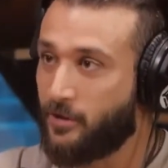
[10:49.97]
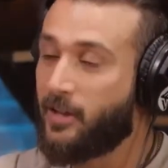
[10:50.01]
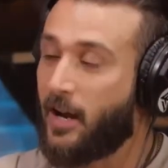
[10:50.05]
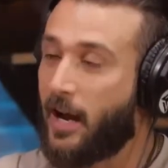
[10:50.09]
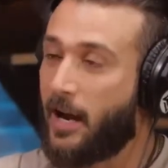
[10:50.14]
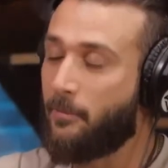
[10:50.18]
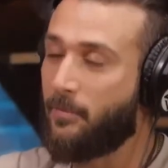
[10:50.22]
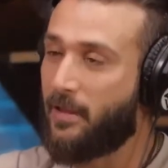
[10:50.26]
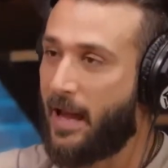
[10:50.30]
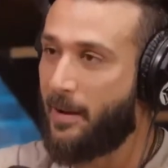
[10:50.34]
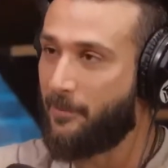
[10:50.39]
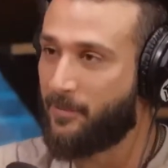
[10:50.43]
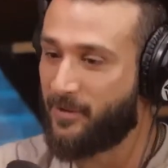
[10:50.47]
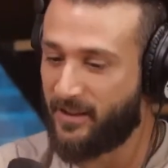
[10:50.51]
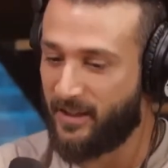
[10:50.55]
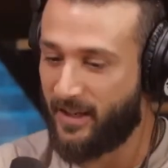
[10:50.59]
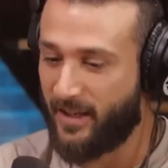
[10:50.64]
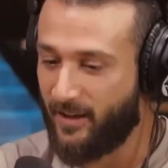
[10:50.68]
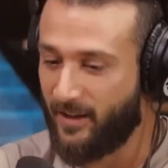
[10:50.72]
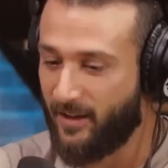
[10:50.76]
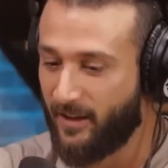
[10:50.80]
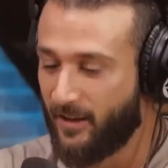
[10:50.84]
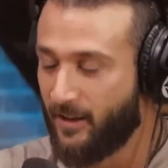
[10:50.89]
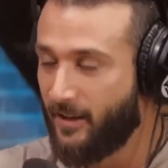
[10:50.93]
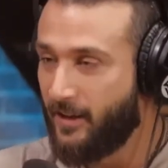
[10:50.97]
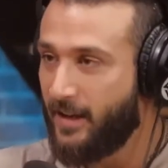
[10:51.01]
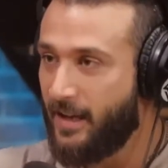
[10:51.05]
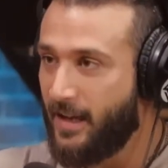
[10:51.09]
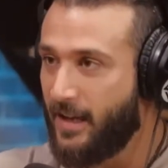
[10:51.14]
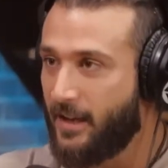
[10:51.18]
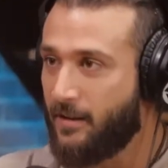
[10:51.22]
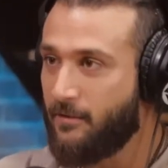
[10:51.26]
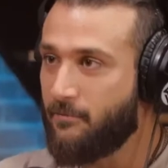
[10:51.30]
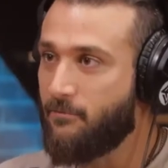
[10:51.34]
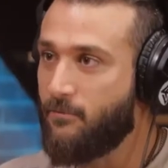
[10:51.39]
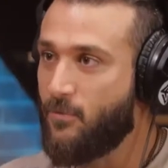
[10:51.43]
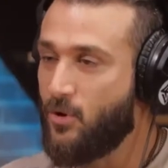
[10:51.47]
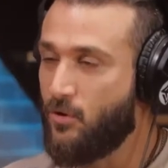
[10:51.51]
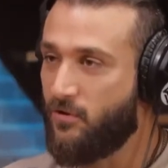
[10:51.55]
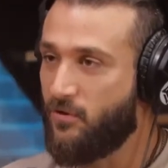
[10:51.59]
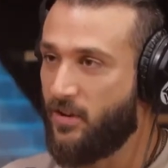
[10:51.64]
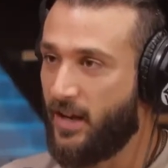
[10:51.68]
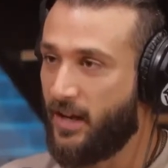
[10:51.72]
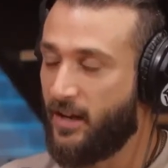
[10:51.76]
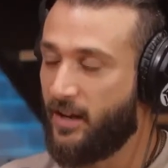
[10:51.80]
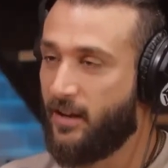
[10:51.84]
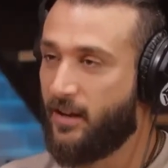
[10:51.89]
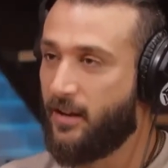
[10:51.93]
time-lapsing it
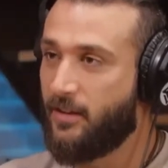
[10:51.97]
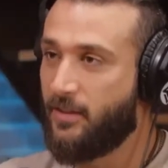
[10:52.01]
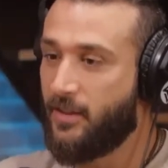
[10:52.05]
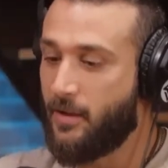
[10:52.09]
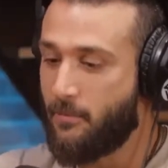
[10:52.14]
moving.